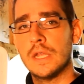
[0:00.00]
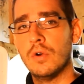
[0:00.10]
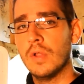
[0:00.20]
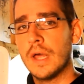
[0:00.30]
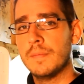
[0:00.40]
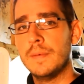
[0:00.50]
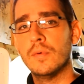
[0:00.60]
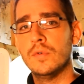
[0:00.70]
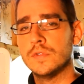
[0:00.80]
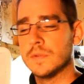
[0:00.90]
I know a lot of
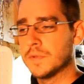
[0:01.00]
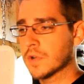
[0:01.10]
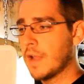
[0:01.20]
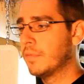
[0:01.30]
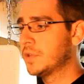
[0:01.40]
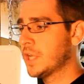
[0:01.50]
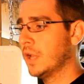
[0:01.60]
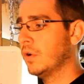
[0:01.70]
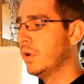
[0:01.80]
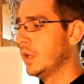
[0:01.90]
people who subscribe to the
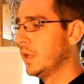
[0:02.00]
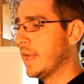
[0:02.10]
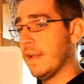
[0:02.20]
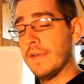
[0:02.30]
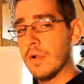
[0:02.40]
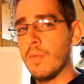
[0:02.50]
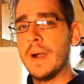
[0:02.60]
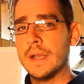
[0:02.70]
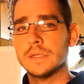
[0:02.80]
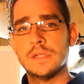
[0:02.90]
channel have
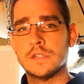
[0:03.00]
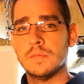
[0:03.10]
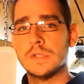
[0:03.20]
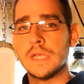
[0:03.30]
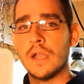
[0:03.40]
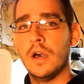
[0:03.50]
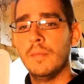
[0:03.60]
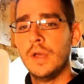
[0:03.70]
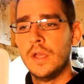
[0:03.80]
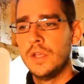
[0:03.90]
aquaponic systems set
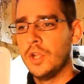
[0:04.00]
up.